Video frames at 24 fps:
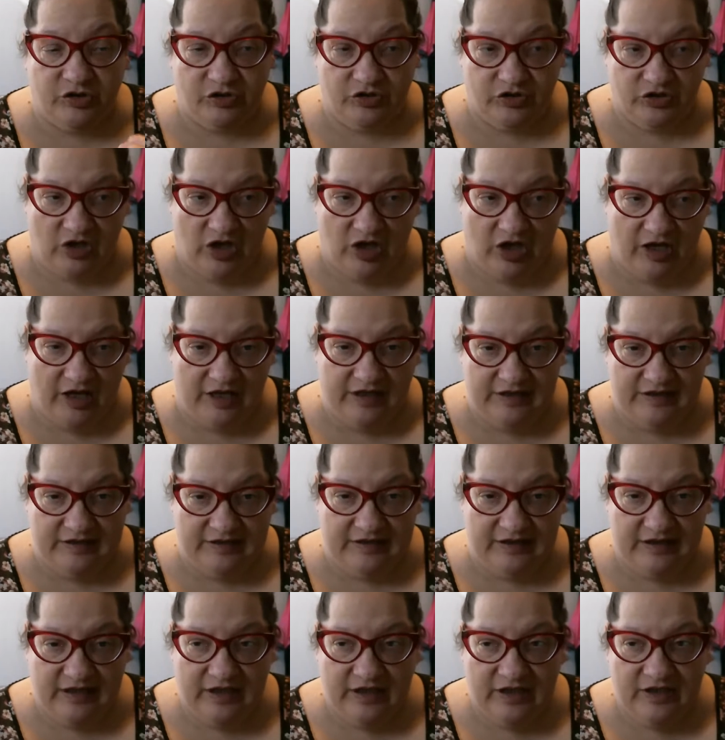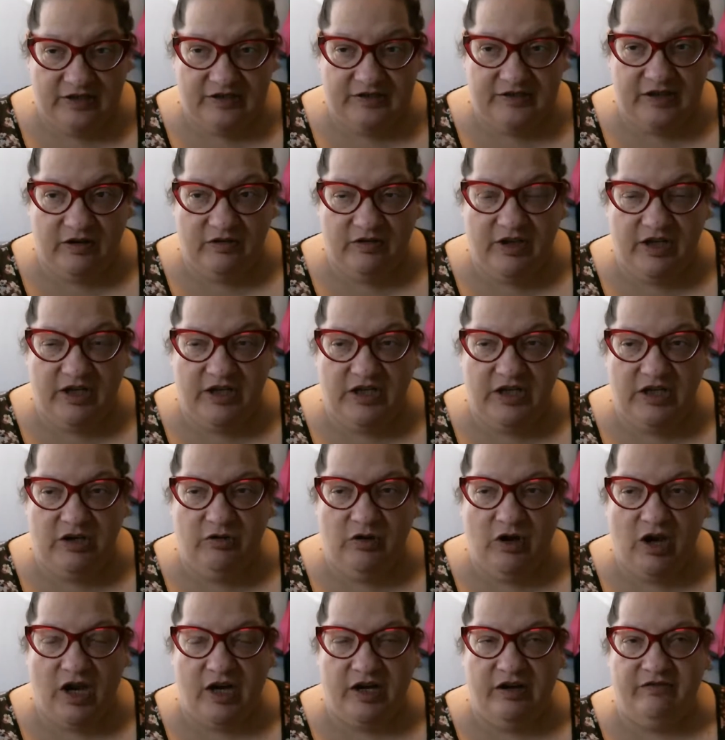slides so that you
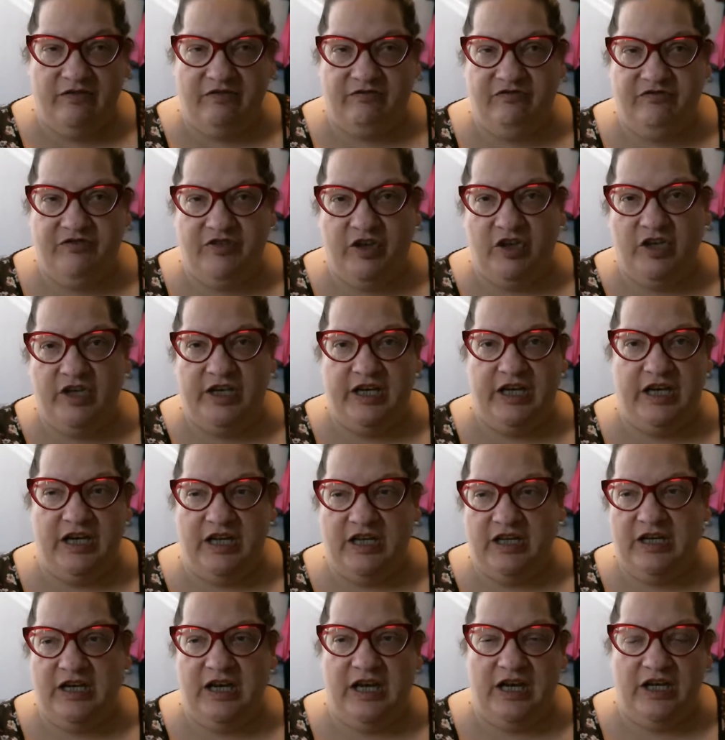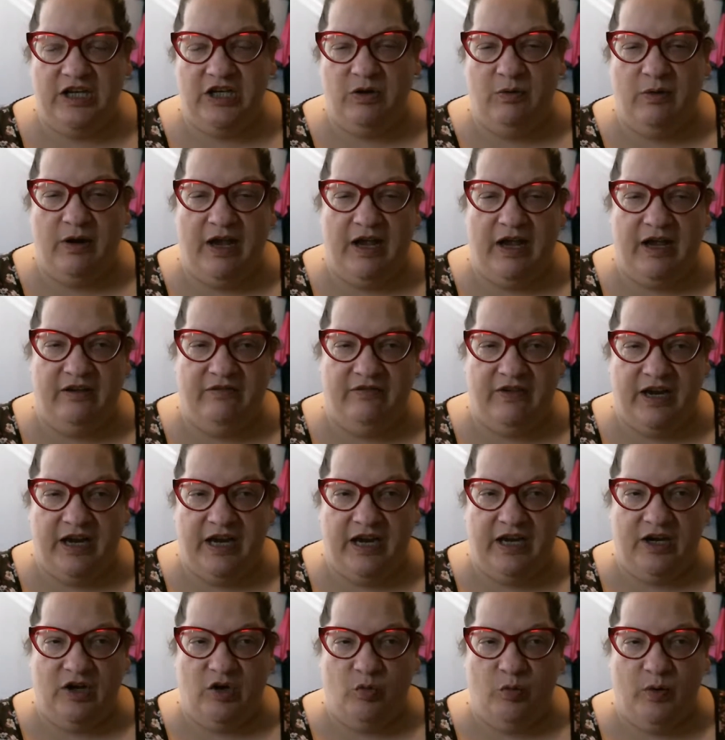kind of fill it in and you have
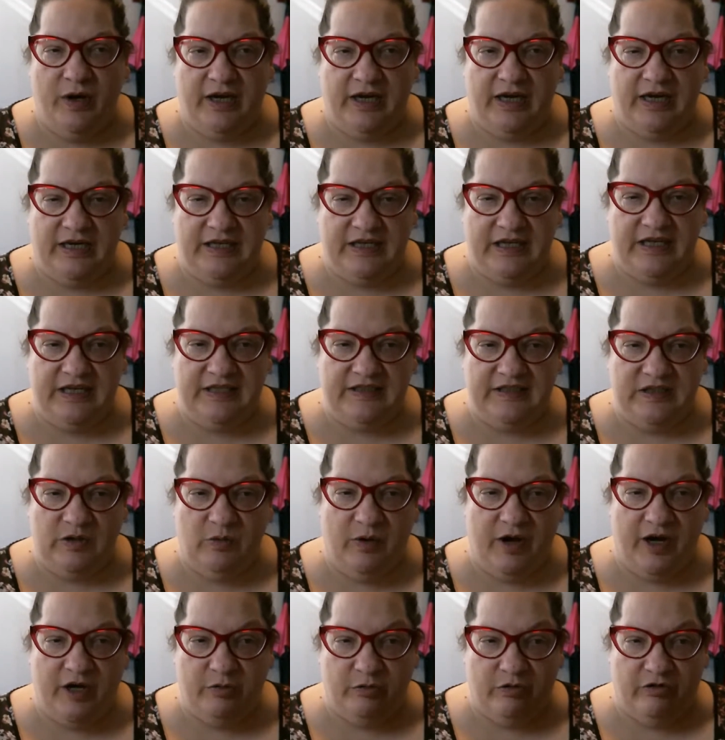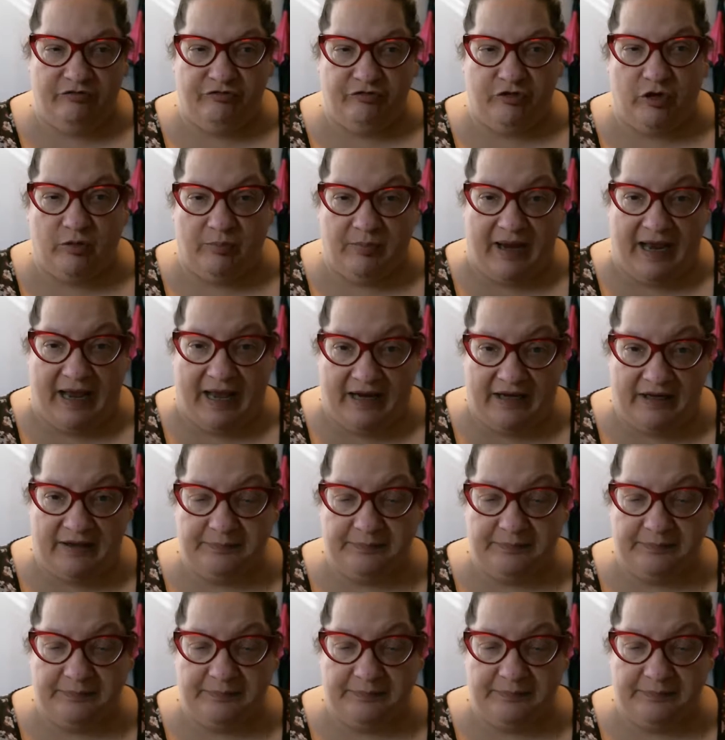a quick and easy way to refer back.